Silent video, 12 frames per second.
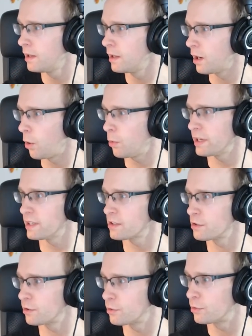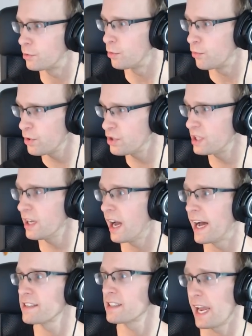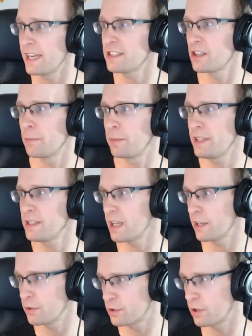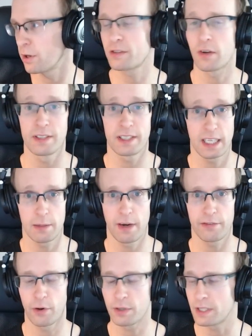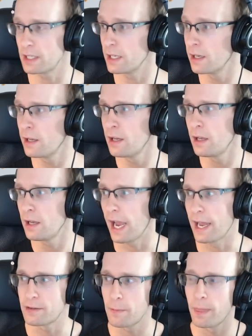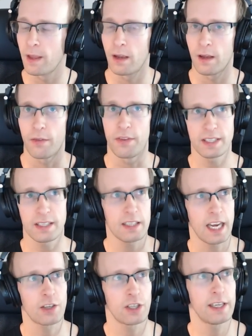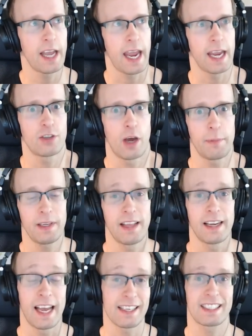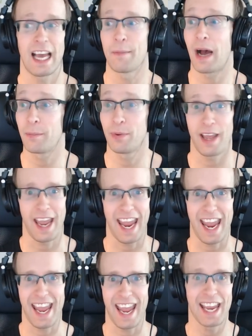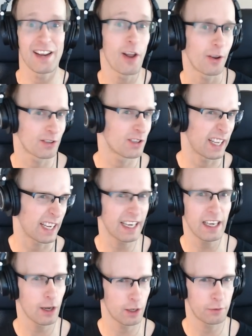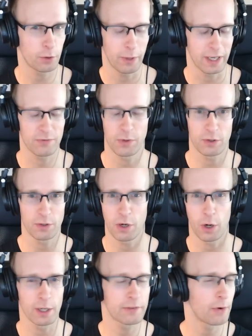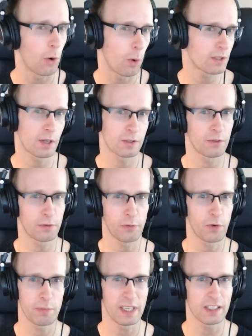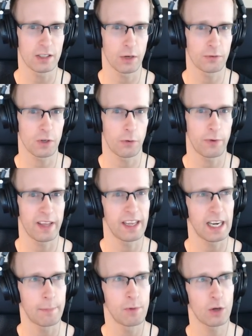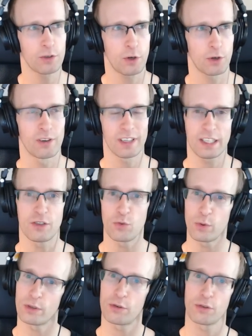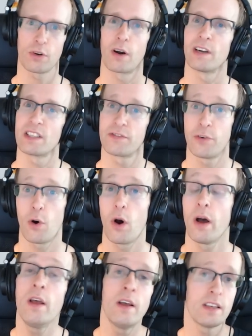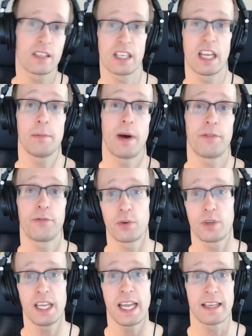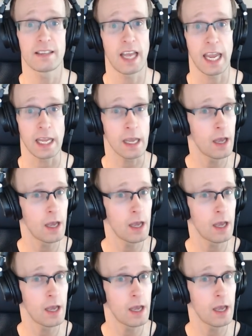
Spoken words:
OS Guruji asks, hey sir, please start tutorials on Cinema 4D. And this is actually a topic that has come up a lot. Like, I get a lot of requests for tutorials for all sorts of different pieces of software that I'm not currently doing tutorials for. Cinema 4D is a